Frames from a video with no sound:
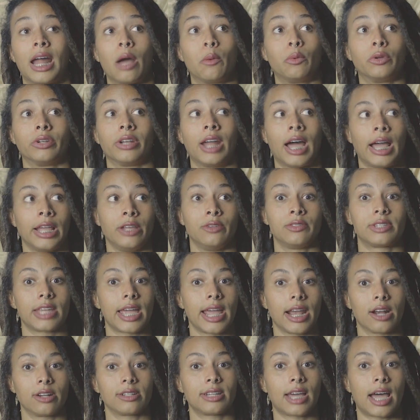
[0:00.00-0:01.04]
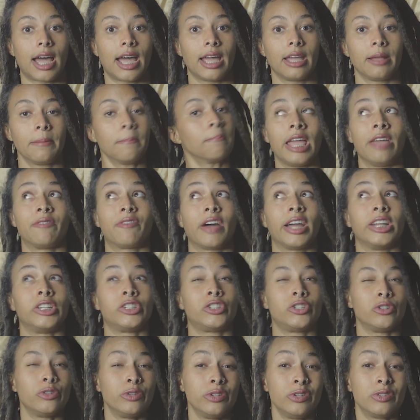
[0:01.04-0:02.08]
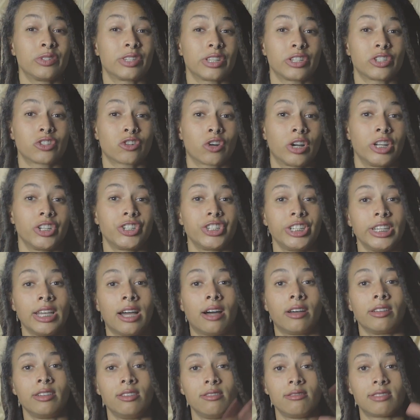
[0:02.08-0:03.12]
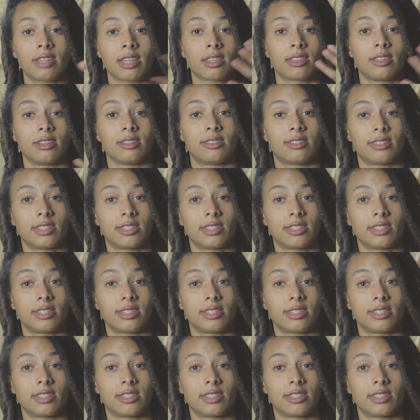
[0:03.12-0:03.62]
I will not use a hair tie. If I do use a scrunchie, I'll use like this